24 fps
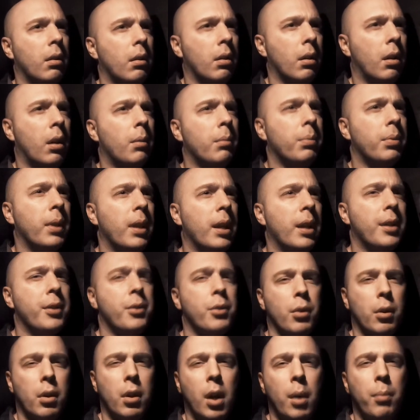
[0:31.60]
complex
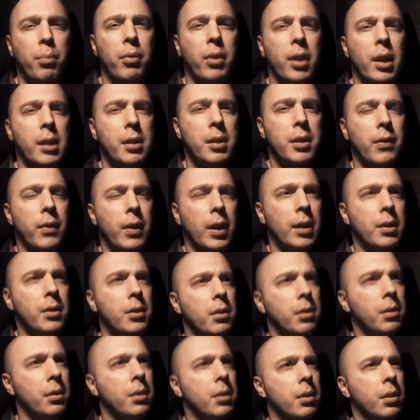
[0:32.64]
or comprehensive
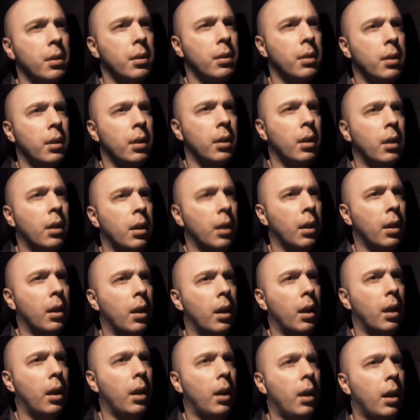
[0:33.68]
answers.
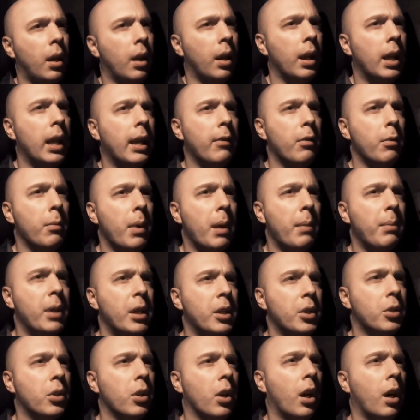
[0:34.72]
And I gave it my
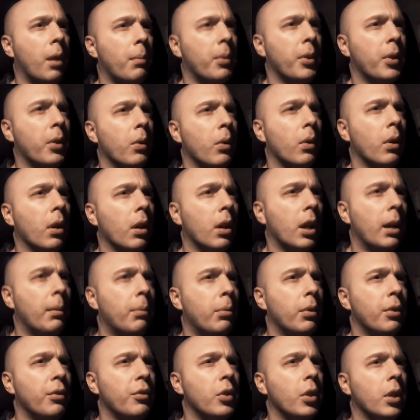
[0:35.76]
best shot, but there were a
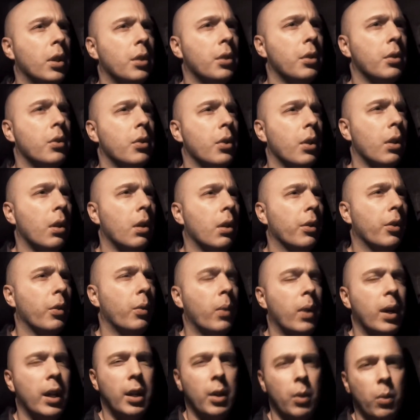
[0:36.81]
couple of junctures along the
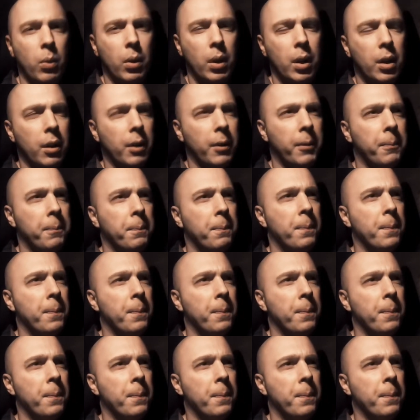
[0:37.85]
way where